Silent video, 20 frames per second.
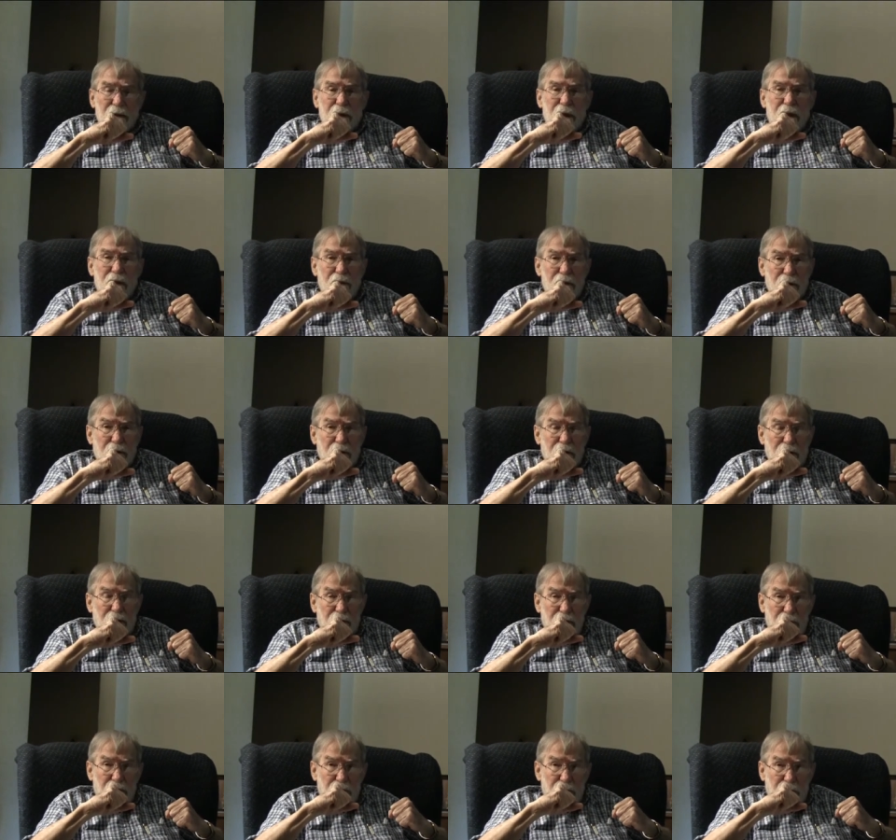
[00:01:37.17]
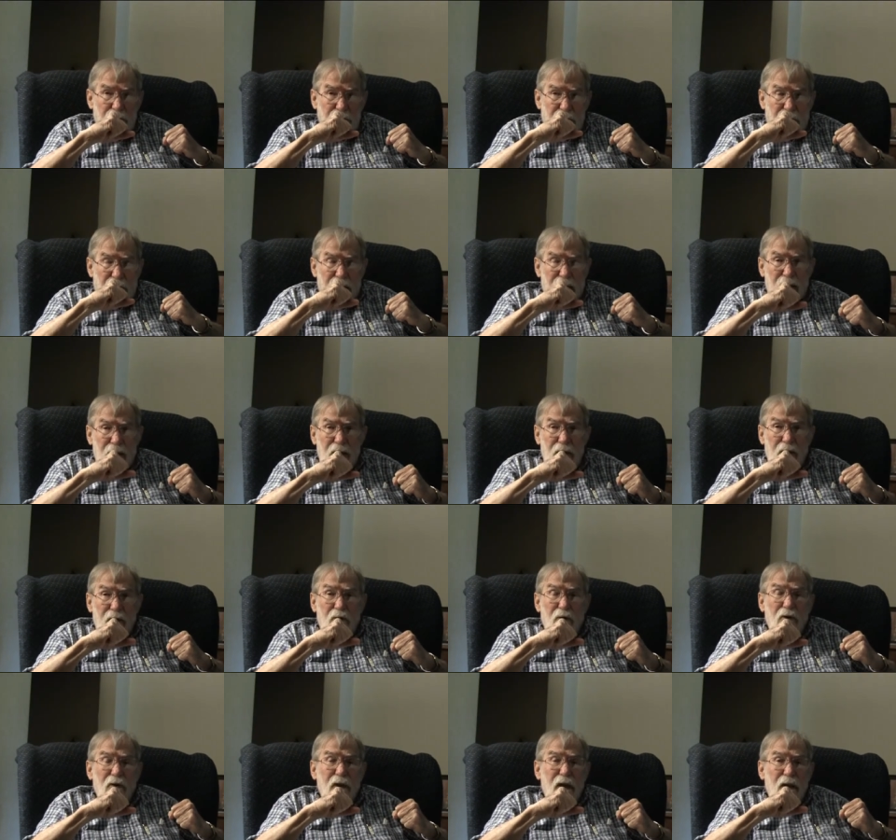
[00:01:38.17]
That guy
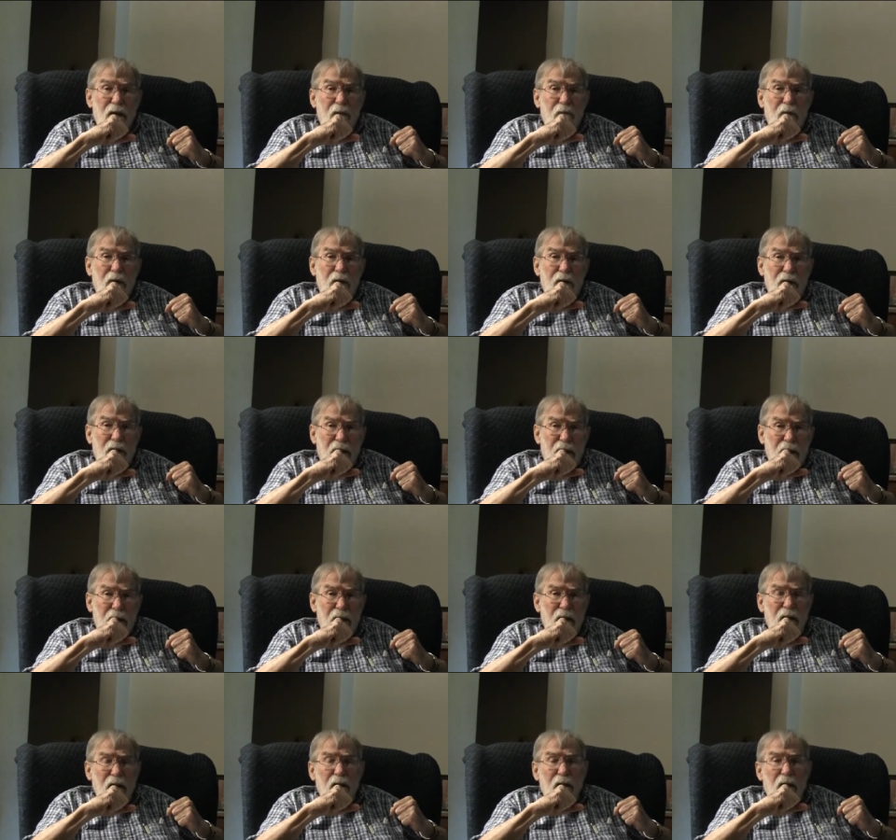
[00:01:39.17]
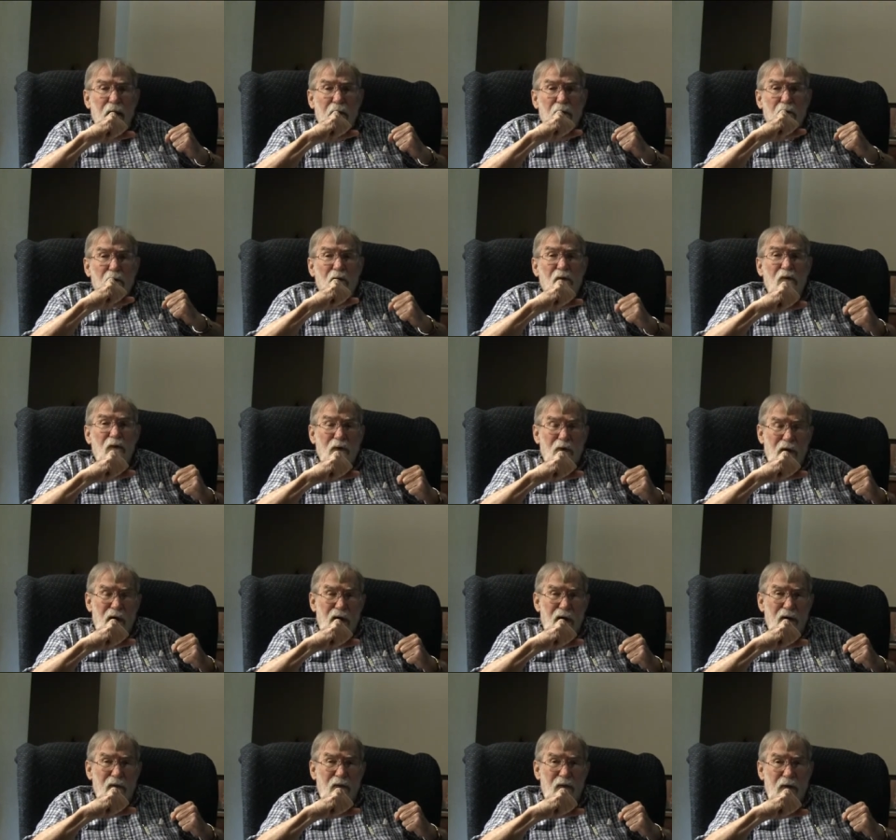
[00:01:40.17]
turned out to be the aerial
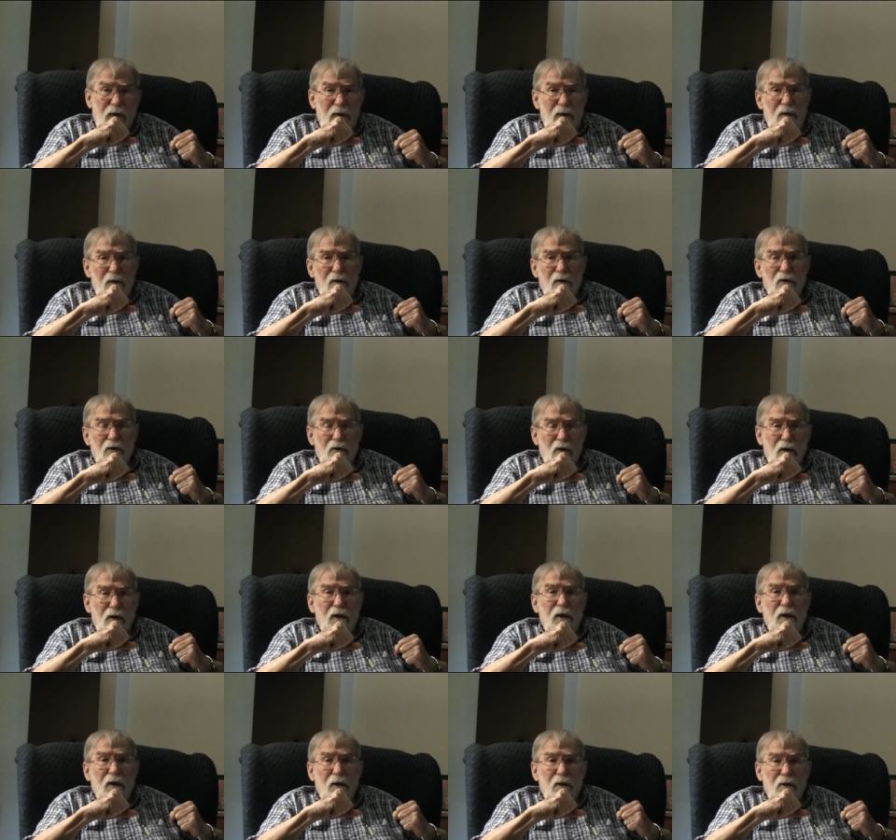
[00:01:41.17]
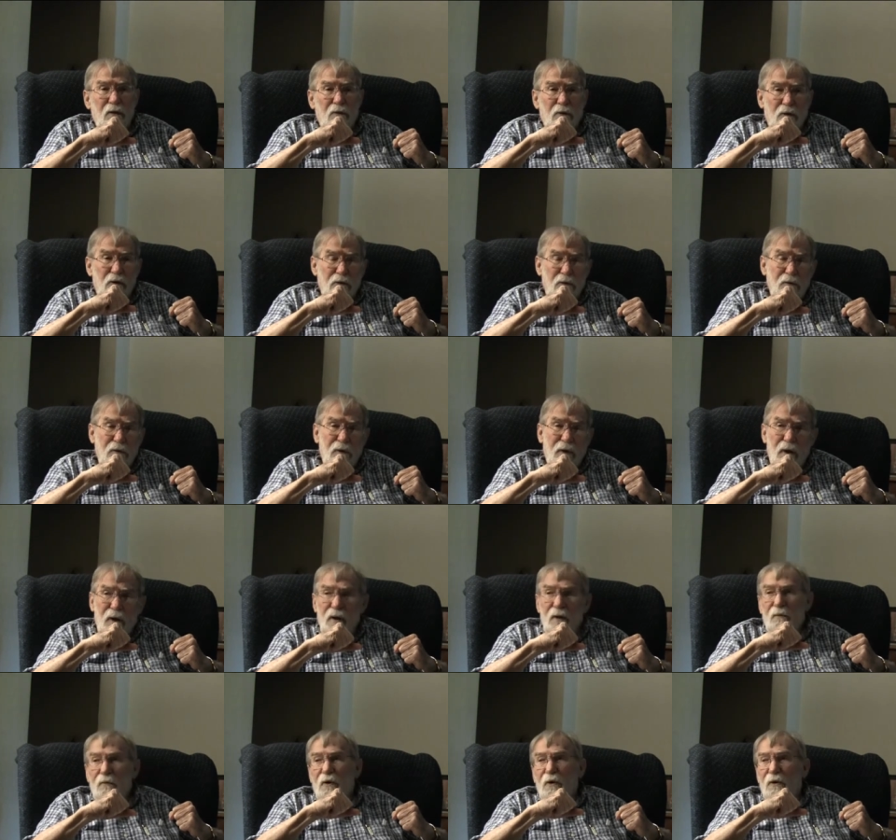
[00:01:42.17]
photography, starting in the U two
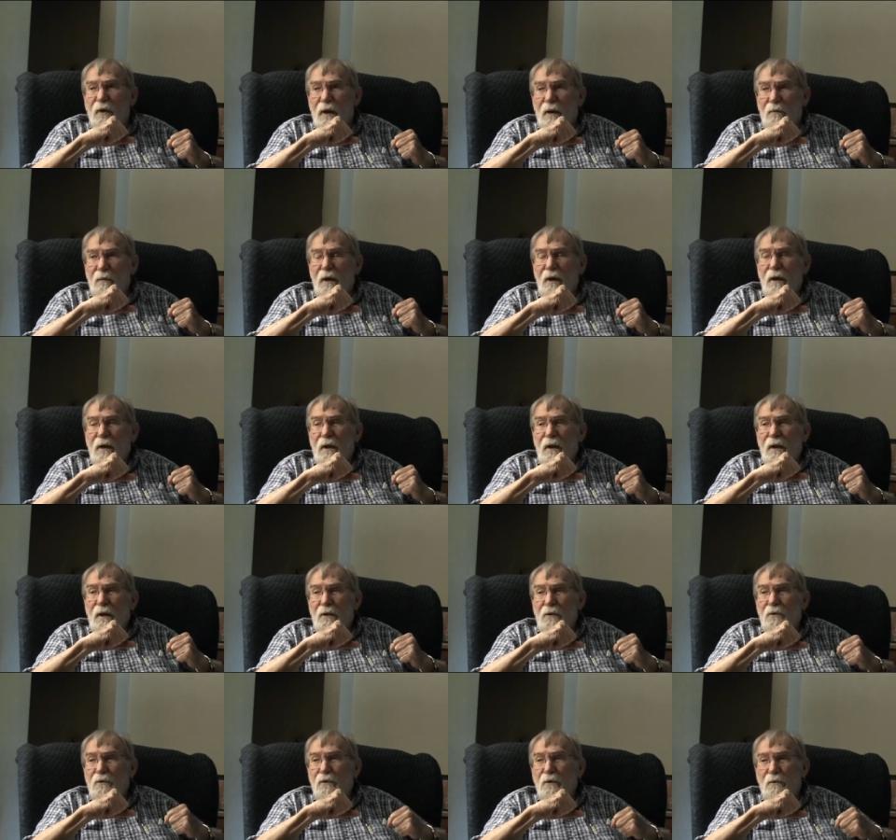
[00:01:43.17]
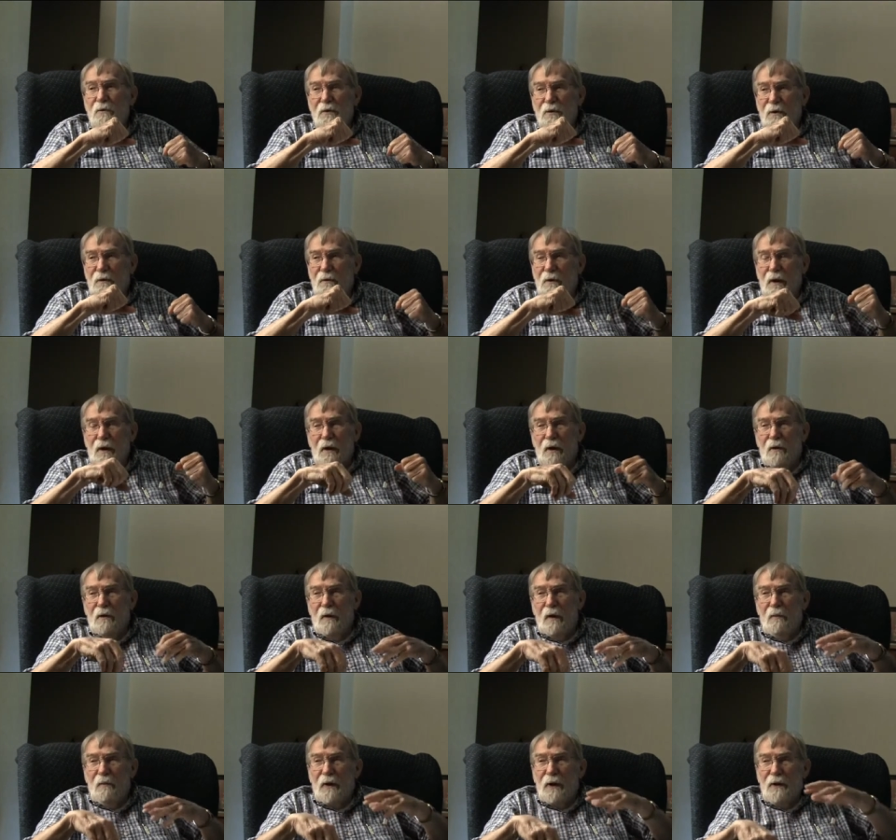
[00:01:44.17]
program. U two was a,
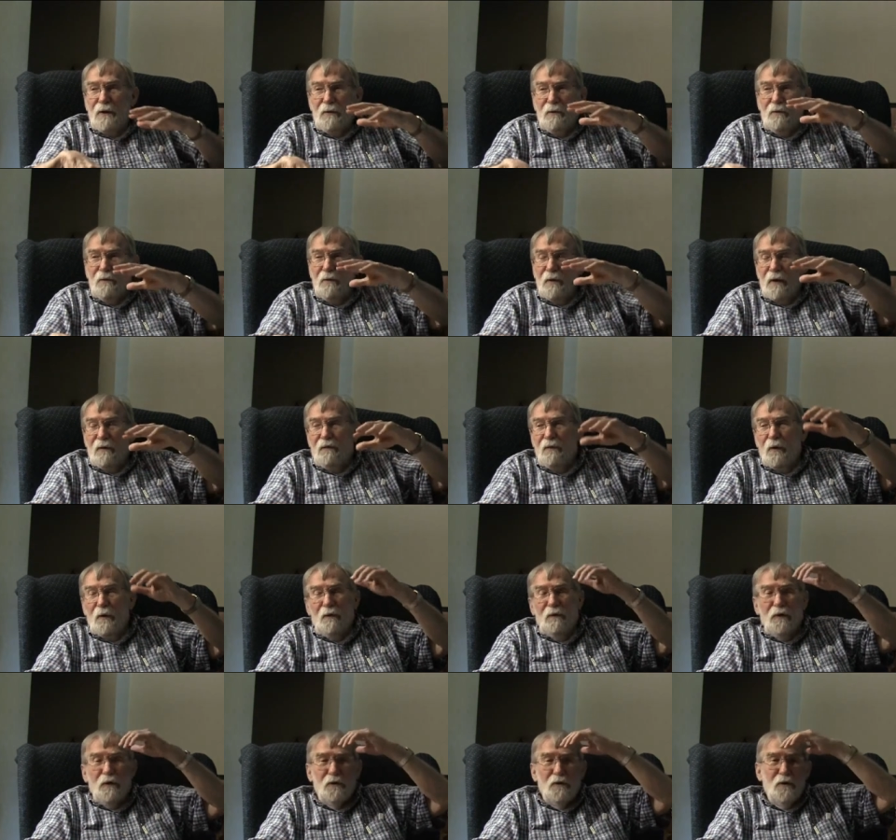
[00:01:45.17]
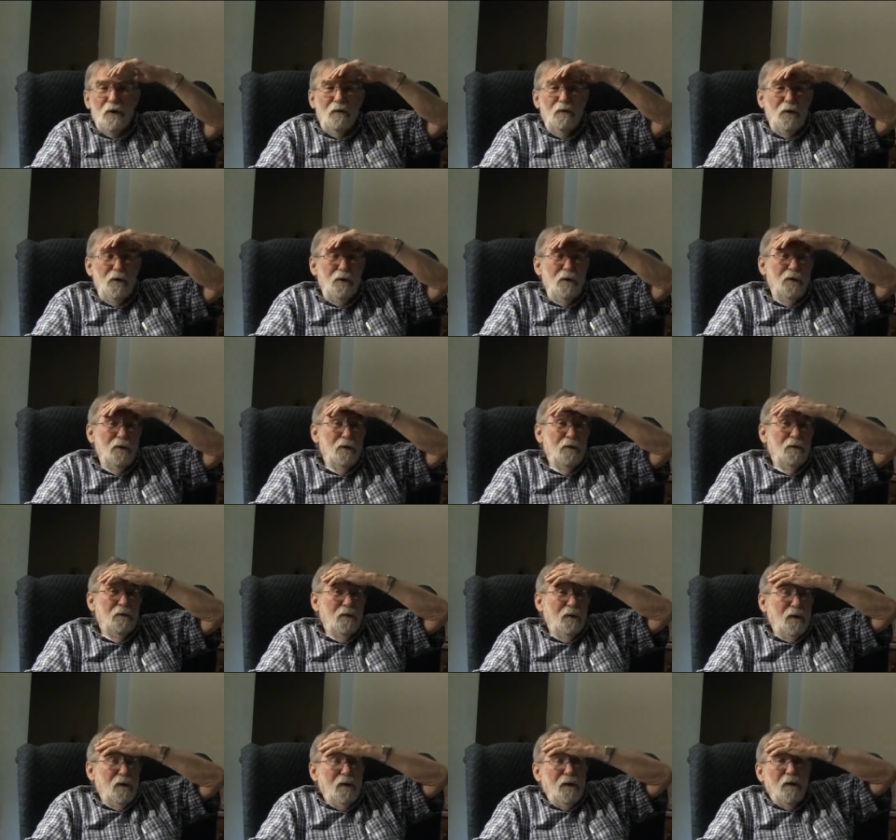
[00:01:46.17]
a plane full of the Soviet Union,
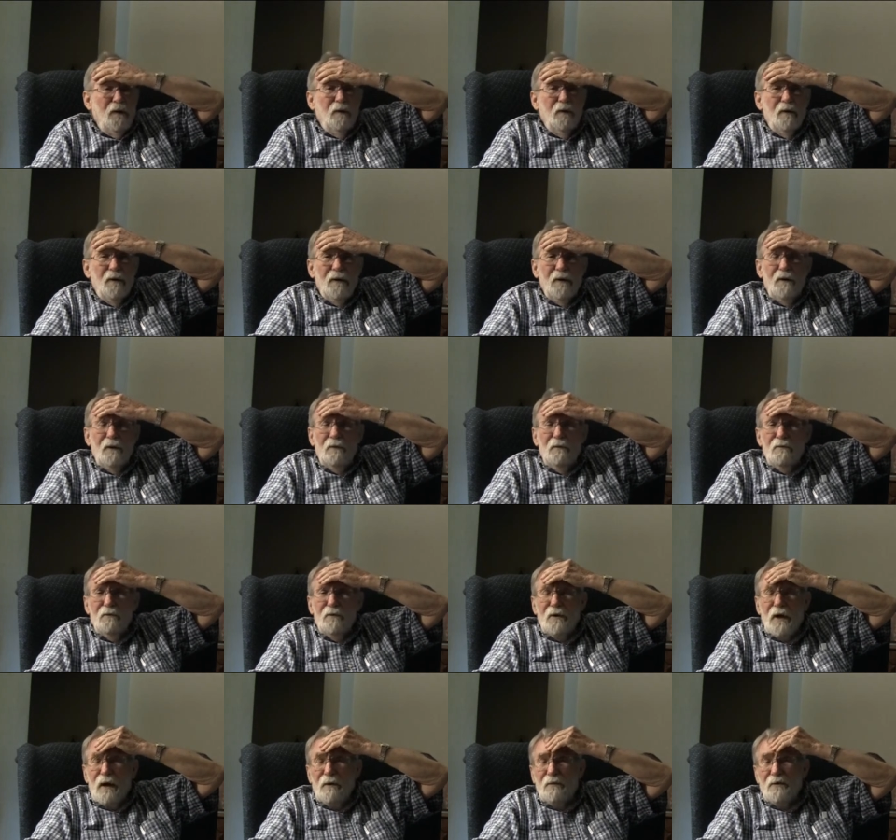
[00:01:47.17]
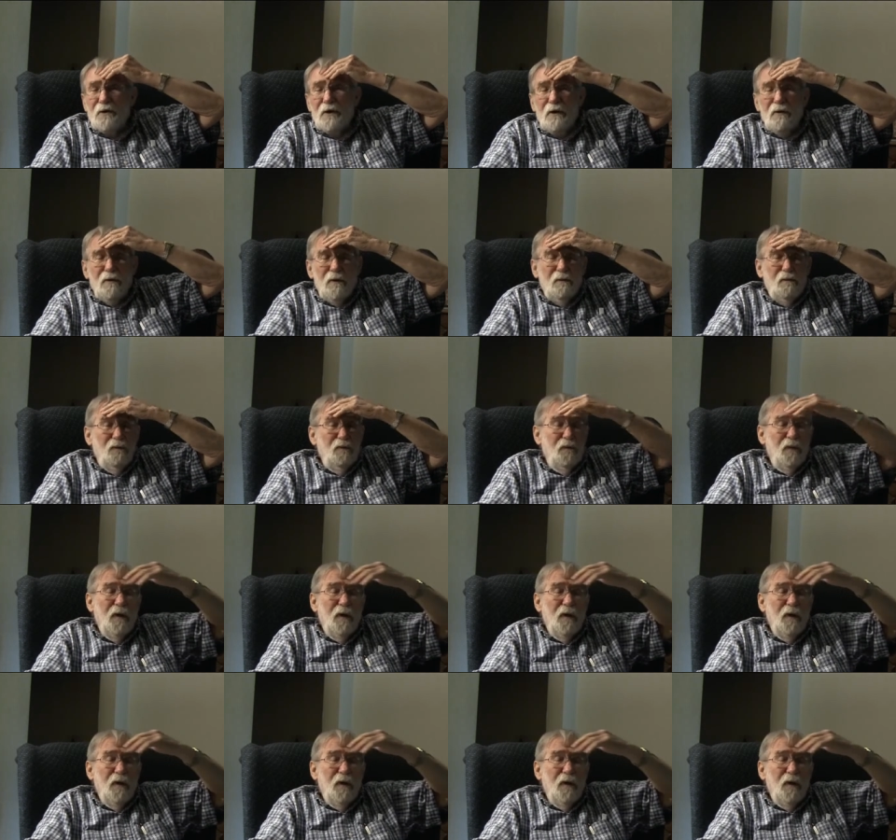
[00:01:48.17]
the top secret